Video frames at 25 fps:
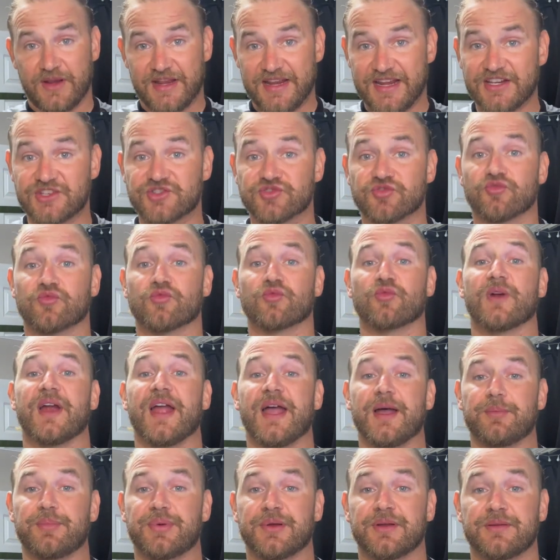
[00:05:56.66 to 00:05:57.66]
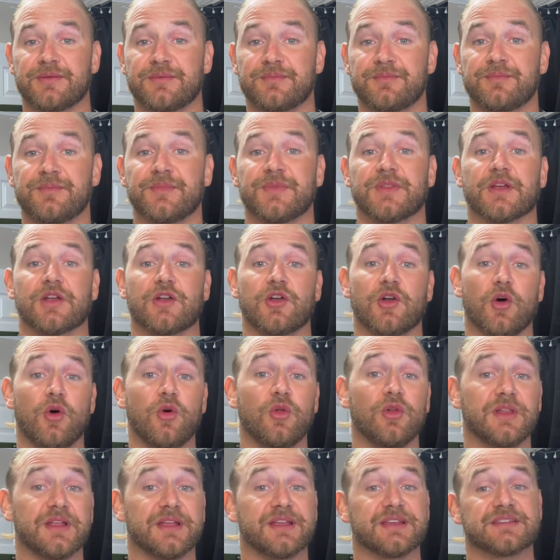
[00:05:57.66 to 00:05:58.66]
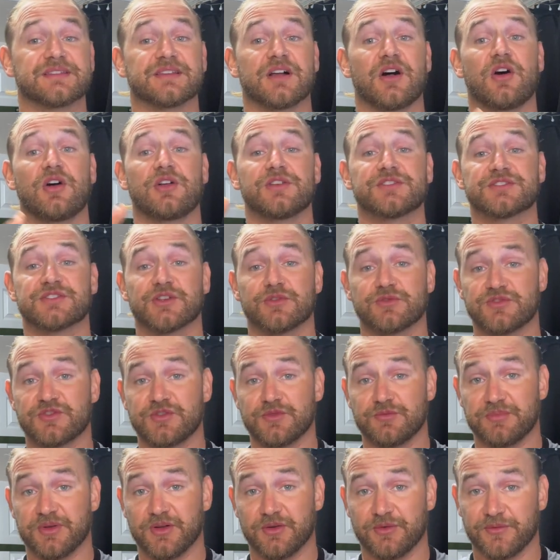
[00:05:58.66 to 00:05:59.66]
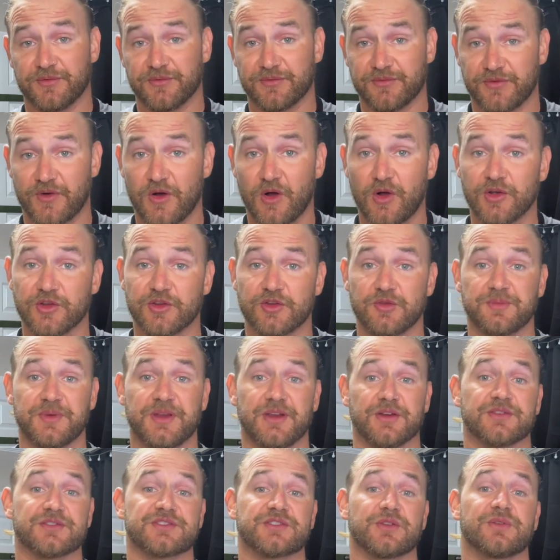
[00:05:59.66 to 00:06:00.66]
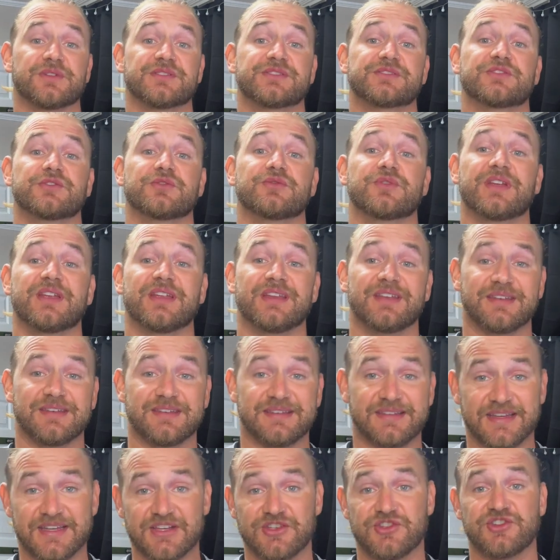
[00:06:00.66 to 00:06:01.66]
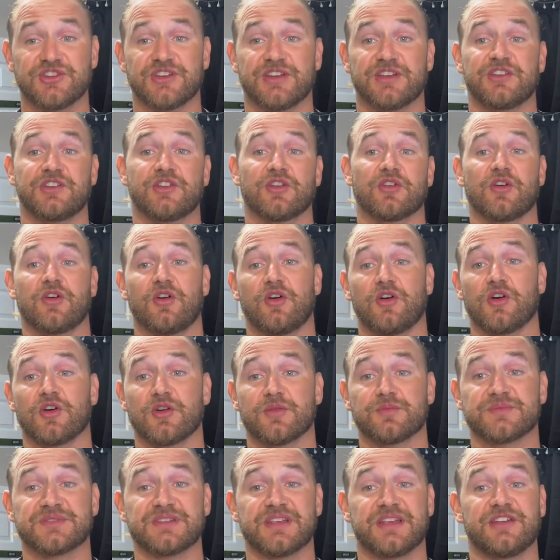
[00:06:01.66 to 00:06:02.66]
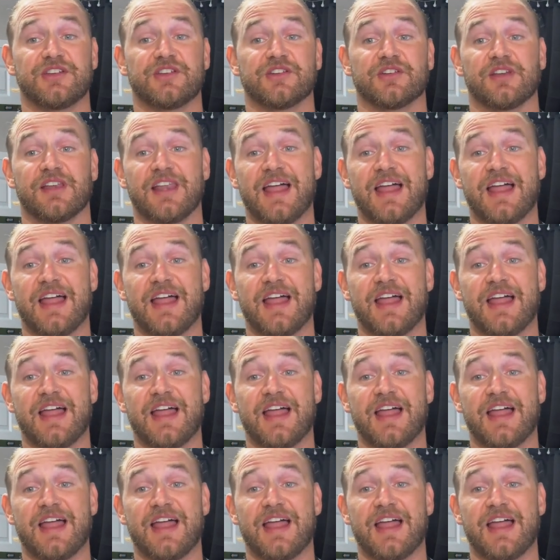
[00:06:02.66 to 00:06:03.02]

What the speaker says: each rep. The goal is also to build volume here. So it's to condition your arms and your